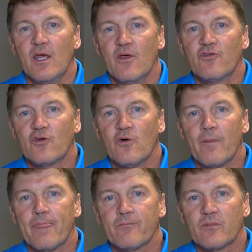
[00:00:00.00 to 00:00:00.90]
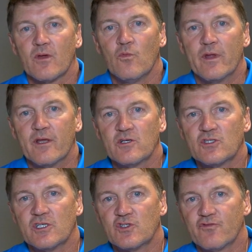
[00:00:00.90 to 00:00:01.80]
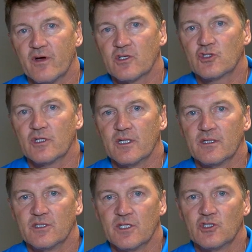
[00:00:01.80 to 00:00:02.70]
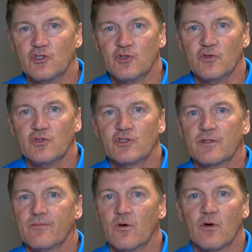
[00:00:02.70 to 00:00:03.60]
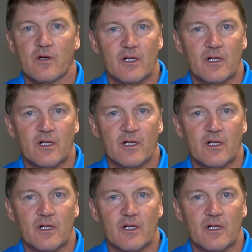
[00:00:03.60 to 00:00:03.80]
So when there's dysfunction in tissues or